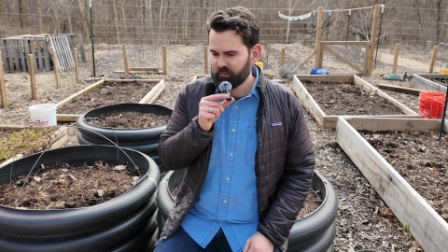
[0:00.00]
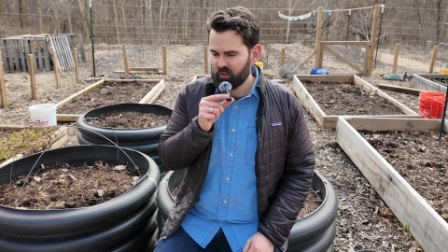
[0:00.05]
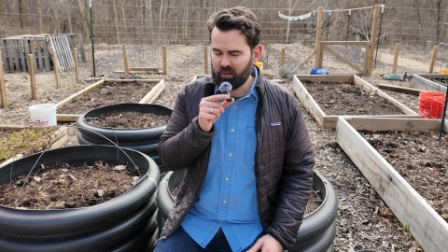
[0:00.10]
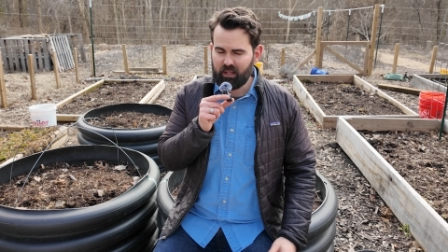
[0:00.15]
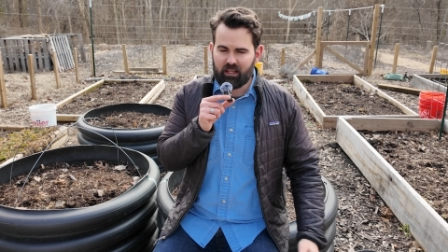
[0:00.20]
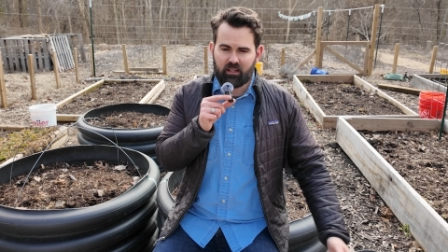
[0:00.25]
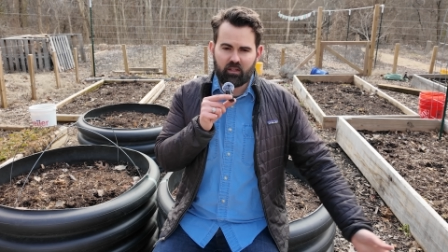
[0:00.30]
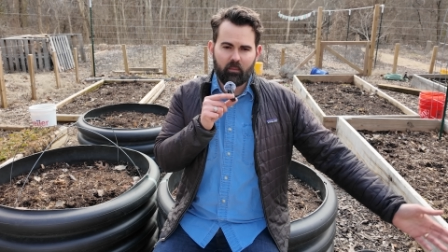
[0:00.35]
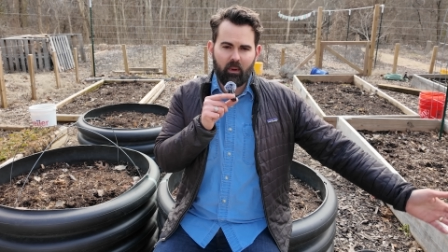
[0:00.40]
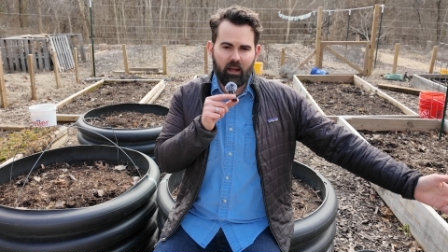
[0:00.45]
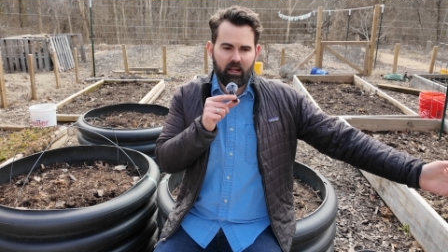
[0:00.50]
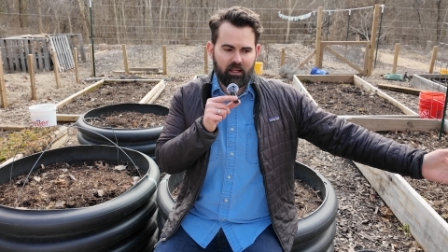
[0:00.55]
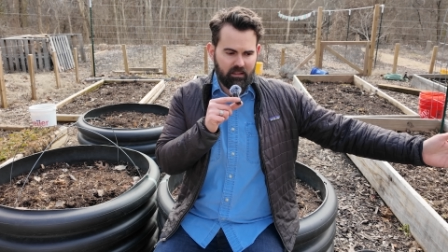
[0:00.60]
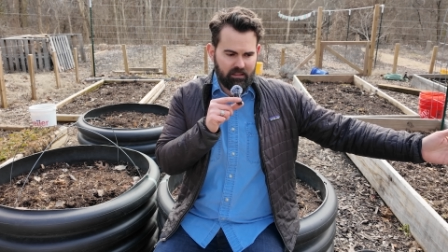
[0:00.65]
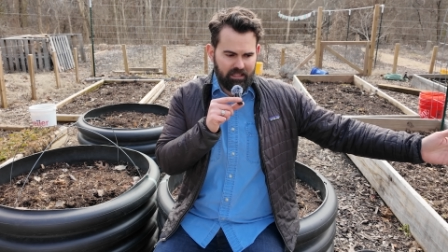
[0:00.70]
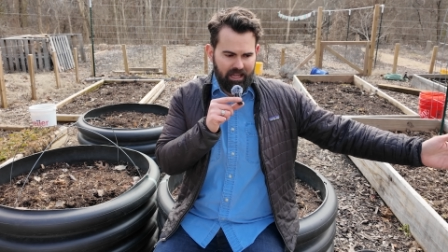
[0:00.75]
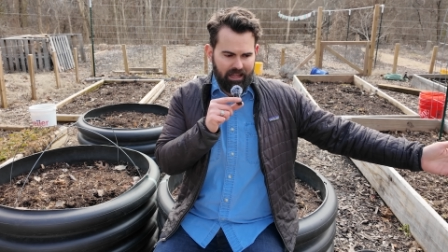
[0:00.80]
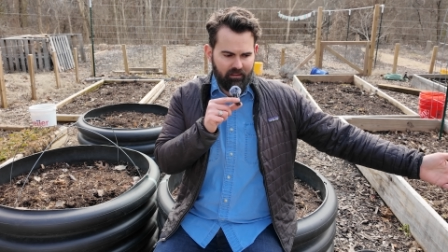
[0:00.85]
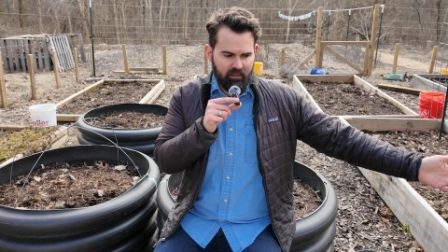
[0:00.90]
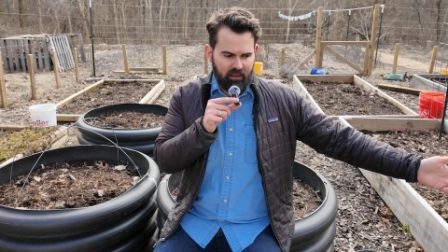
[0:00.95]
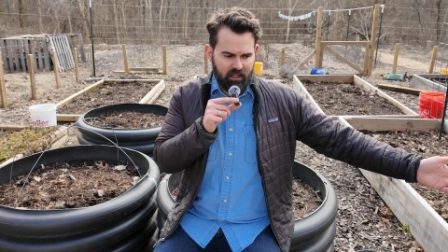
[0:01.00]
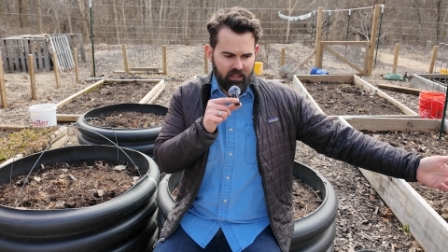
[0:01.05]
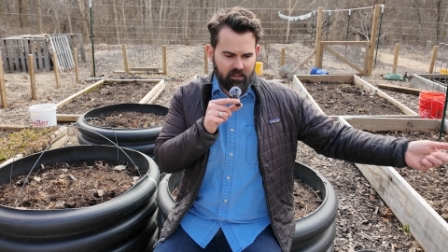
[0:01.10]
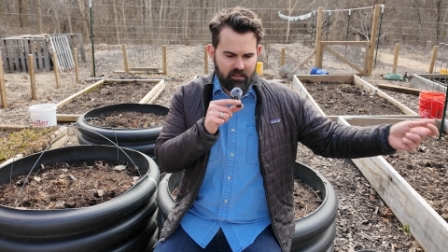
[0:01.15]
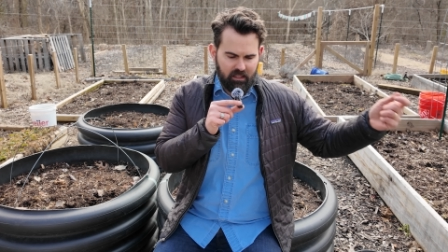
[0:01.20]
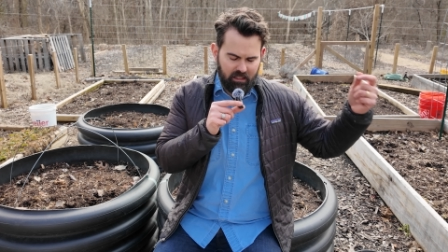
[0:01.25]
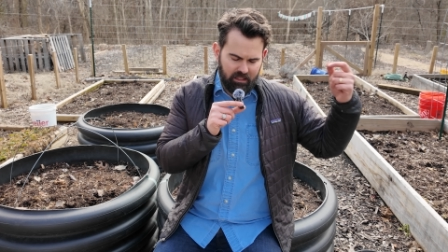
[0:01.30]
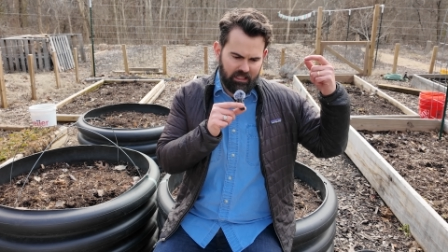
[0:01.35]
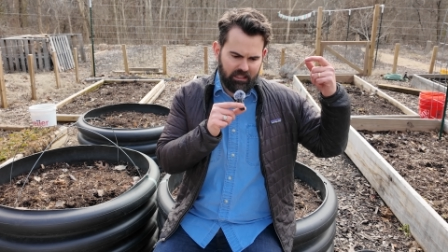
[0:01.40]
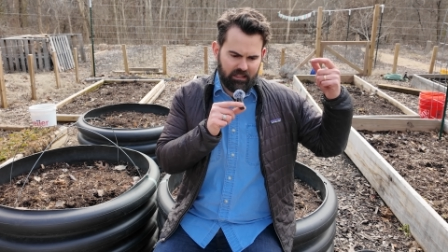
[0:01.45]
So these are my 10
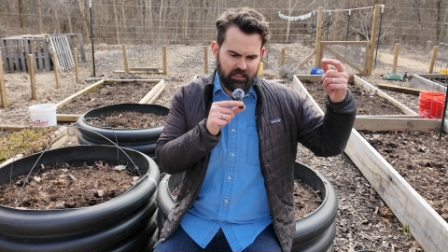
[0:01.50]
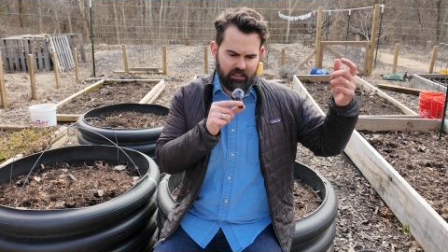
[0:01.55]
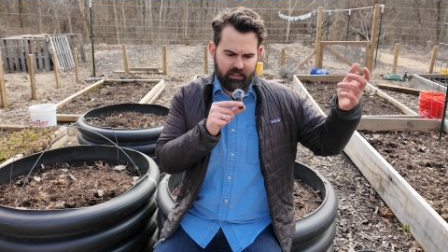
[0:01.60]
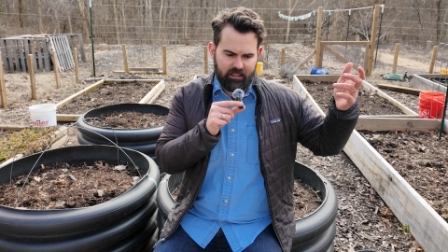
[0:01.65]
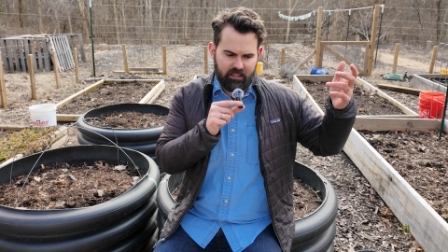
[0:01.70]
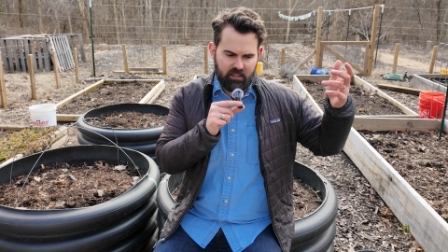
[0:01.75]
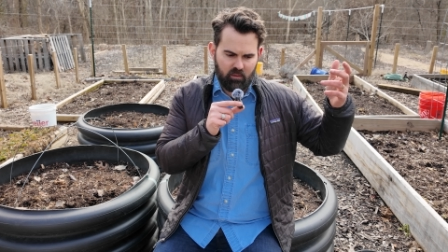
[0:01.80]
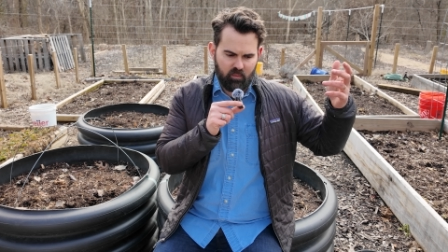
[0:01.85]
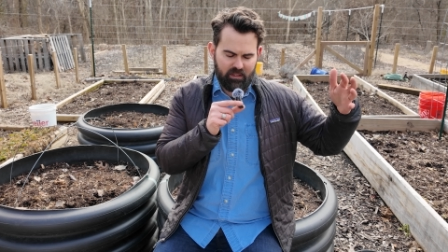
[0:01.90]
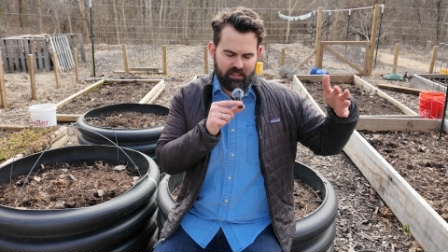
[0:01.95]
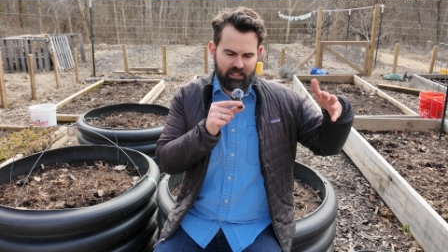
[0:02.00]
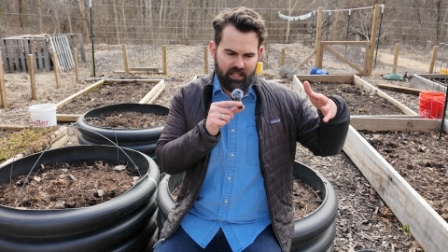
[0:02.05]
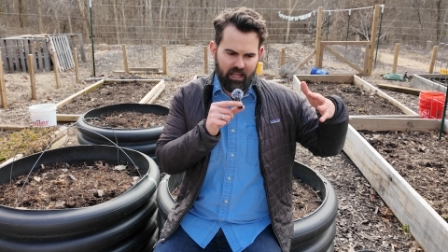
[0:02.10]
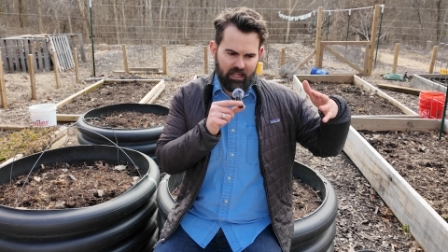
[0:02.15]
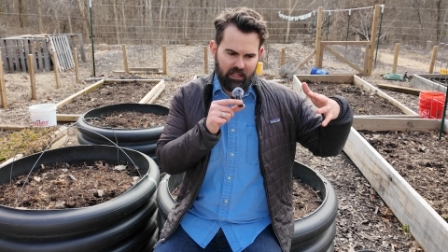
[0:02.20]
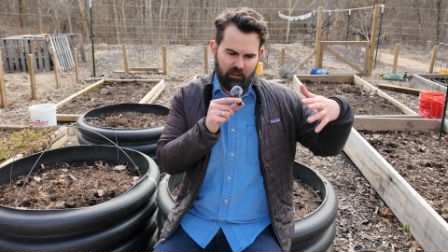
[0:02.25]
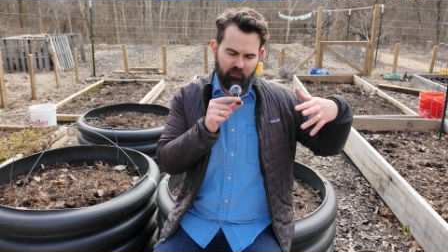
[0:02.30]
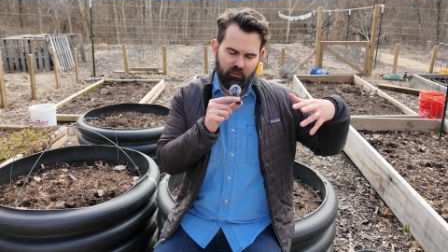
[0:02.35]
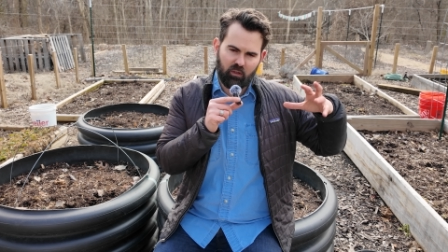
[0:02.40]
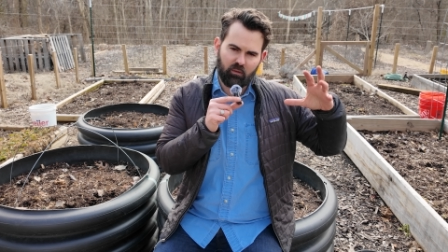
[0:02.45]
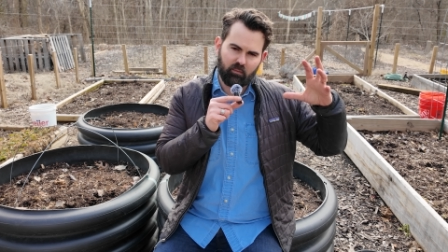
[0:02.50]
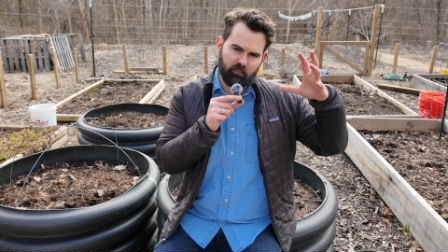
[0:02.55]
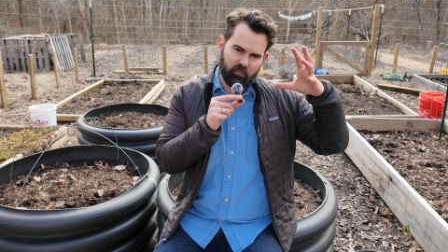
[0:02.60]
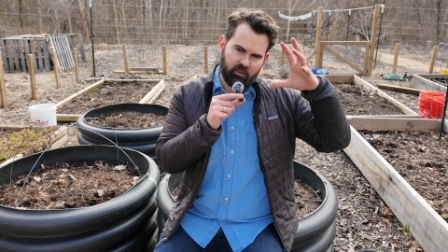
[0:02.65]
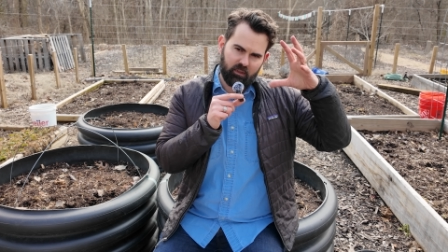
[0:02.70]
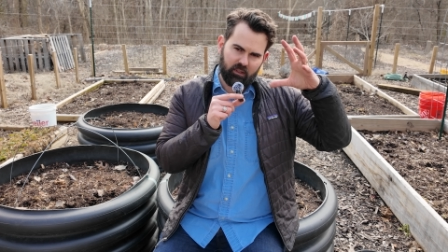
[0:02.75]
things. I think the list was 10 if you